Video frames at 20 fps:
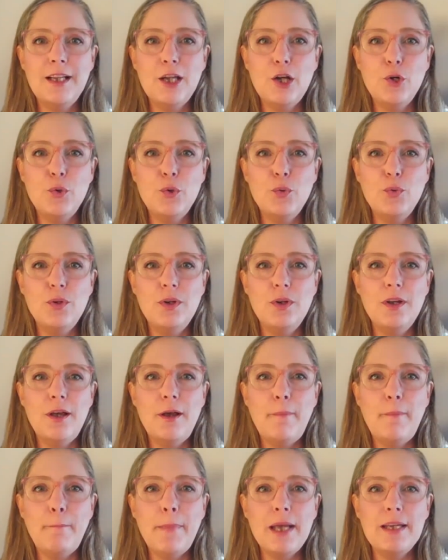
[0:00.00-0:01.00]
Hello,
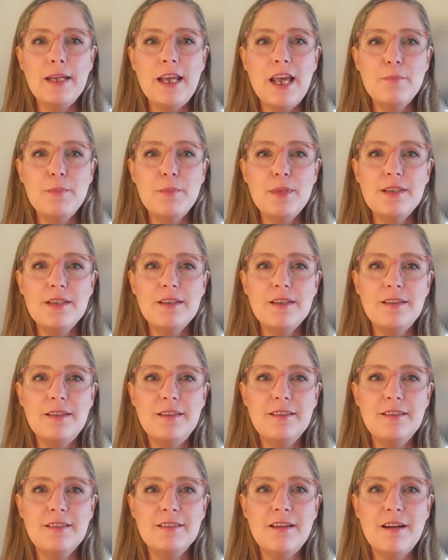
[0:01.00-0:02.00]
my name is
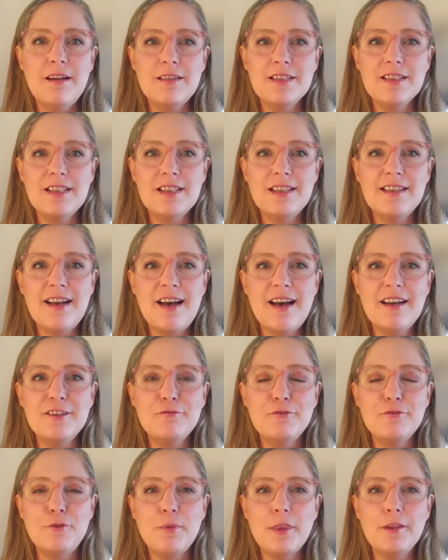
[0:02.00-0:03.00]
Gitit
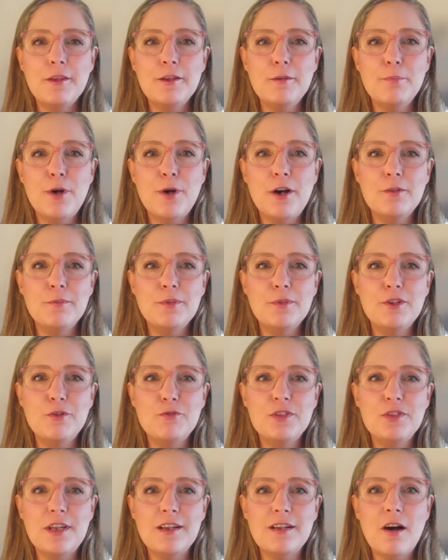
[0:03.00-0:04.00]
Kadar-Satat from the Department
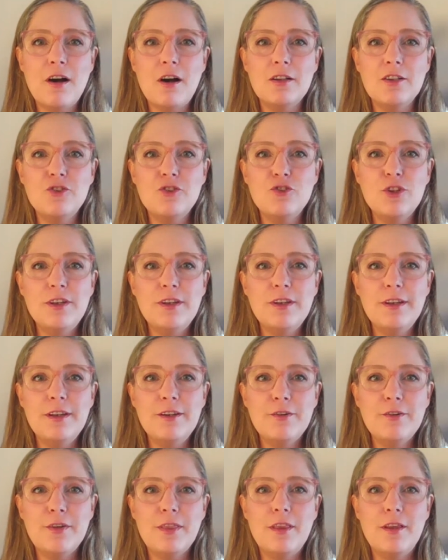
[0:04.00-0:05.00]
of Psychology
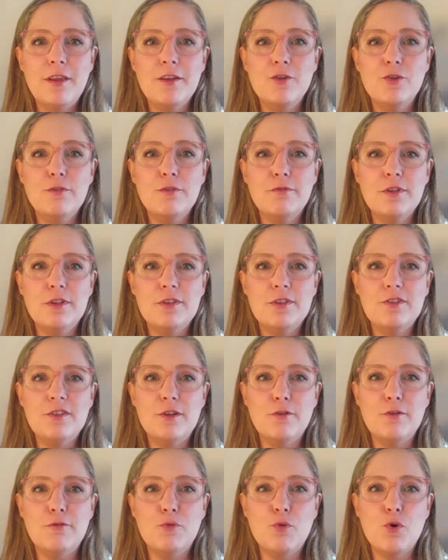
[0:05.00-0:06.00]
here at the
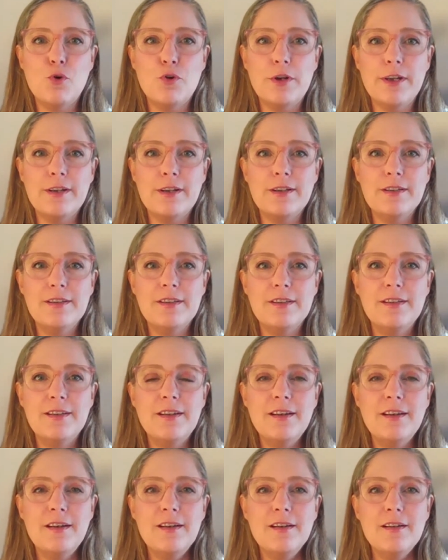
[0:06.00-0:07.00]
University of Warwick.
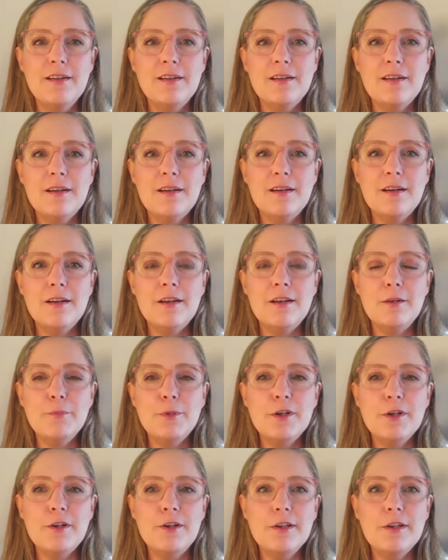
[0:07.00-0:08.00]
I
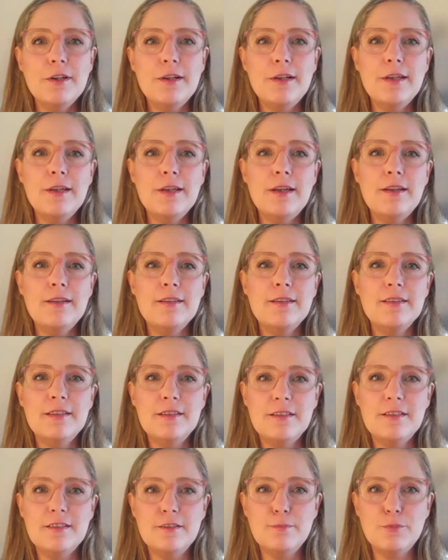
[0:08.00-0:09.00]
am currently an
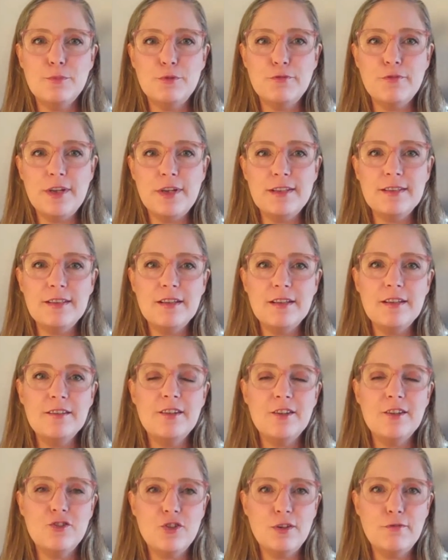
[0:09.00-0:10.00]
assistant professor
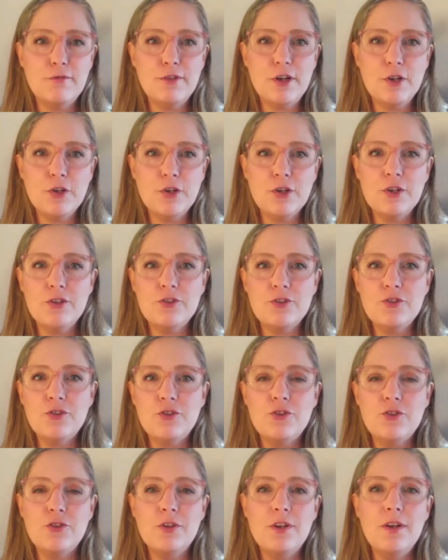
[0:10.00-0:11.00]
teaching
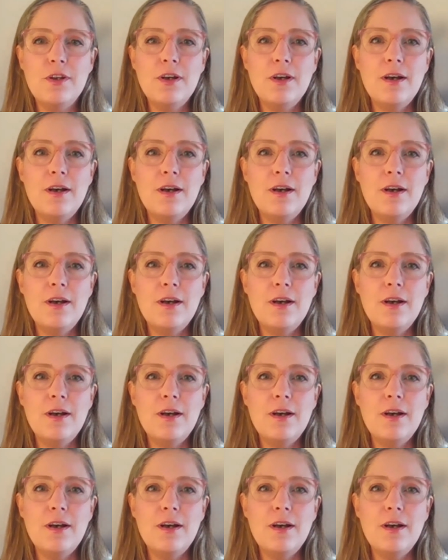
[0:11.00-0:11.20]
focused,